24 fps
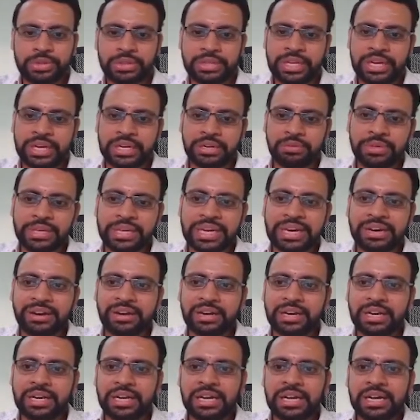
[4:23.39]
that we
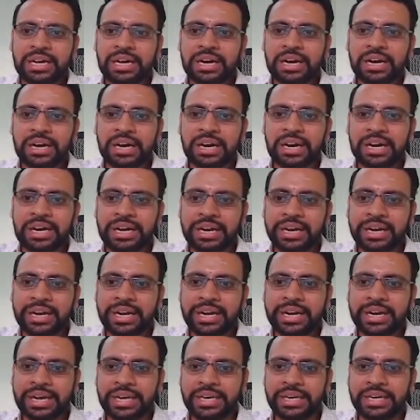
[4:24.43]
had
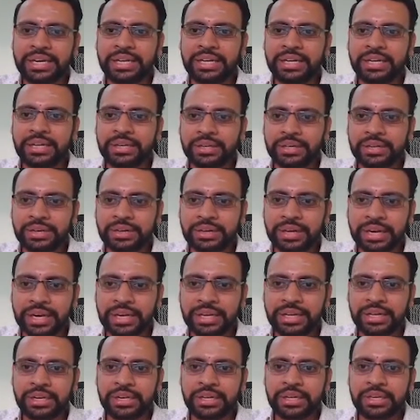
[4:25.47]
already done it,
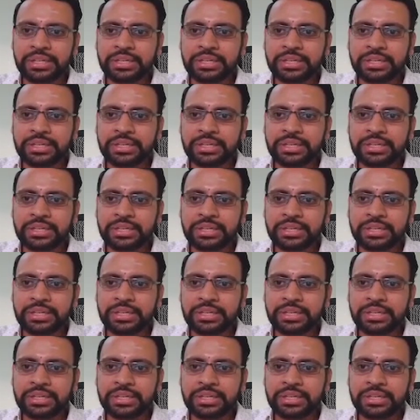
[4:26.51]
right?